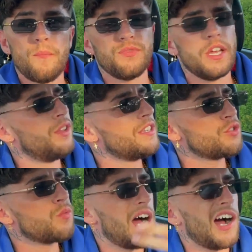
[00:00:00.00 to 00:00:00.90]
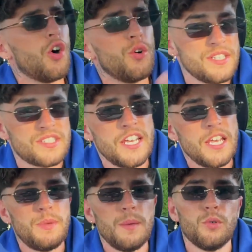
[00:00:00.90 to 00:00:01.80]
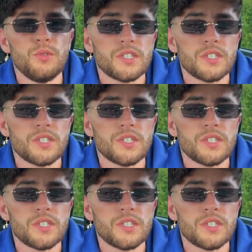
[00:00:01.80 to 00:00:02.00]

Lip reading: Now this is what I always say to people,